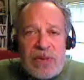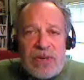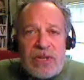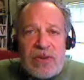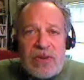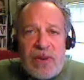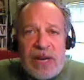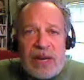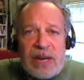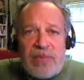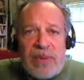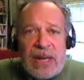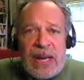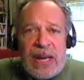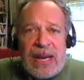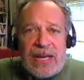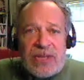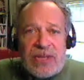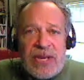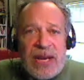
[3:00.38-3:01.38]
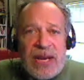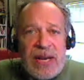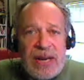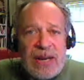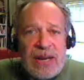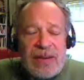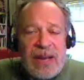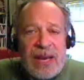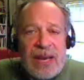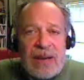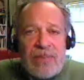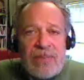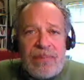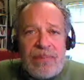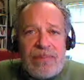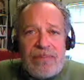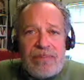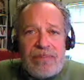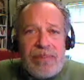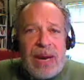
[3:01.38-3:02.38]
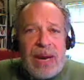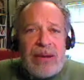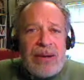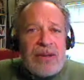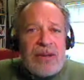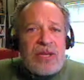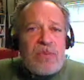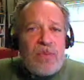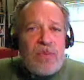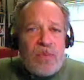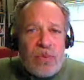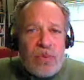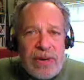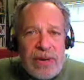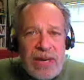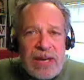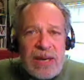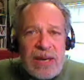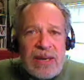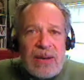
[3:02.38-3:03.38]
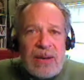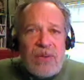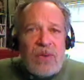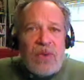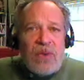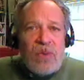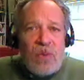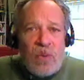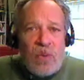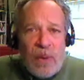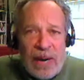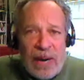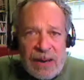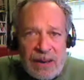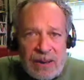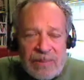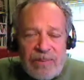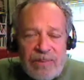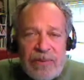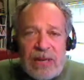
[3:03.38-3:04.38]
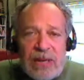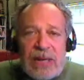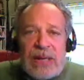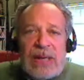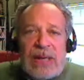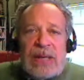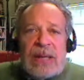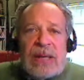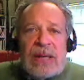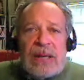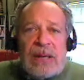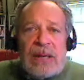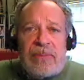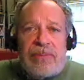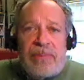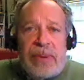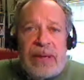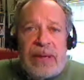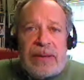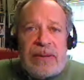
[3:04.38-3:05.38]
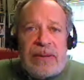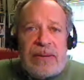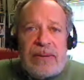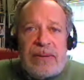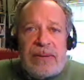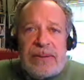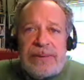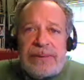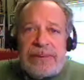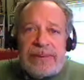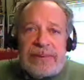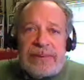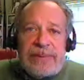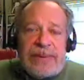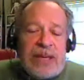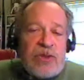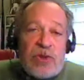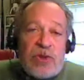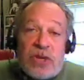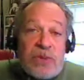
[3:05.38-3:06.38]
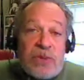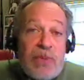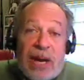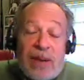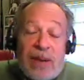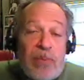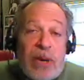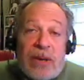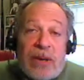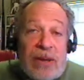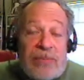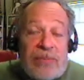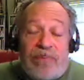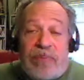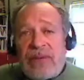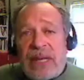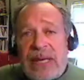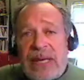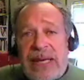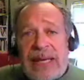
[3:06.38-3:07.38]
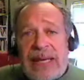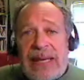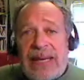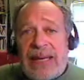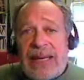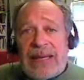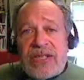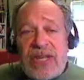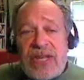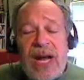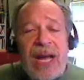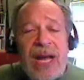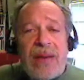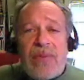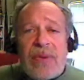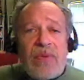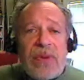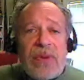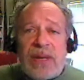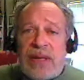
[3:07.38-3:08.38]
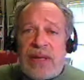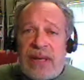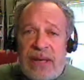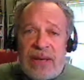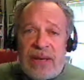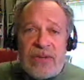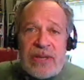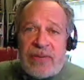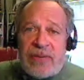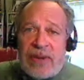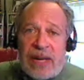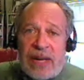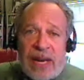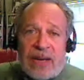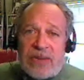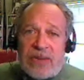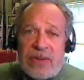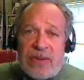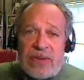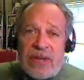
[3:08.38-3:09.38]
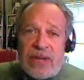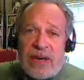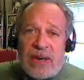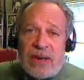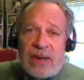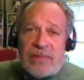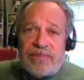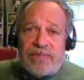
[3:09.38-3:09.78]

strike me as hitting that balance pretty well. Uh, but that's just my opinion. Uh, time really is of the essence here.